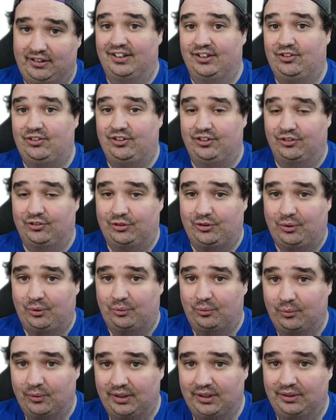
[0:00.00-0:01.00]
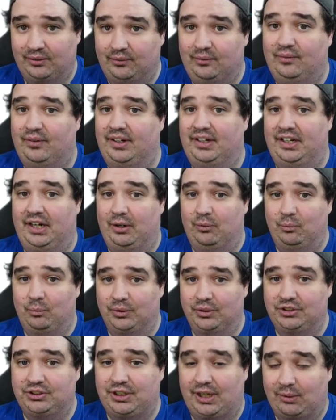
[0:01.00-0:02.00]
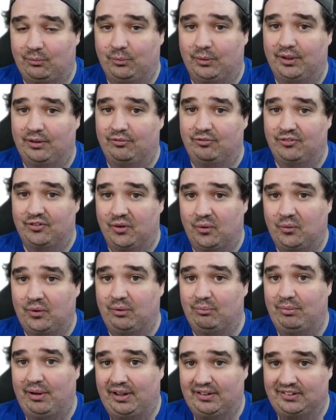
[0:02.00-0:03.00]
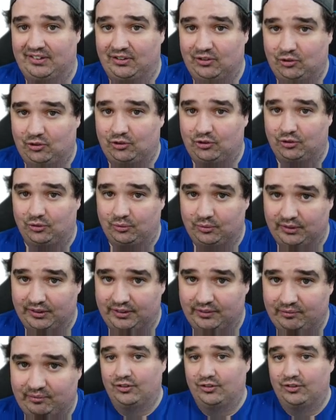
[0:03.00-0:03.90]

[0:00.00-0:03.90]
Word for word: This is critical and I wish I would have known about this sooner.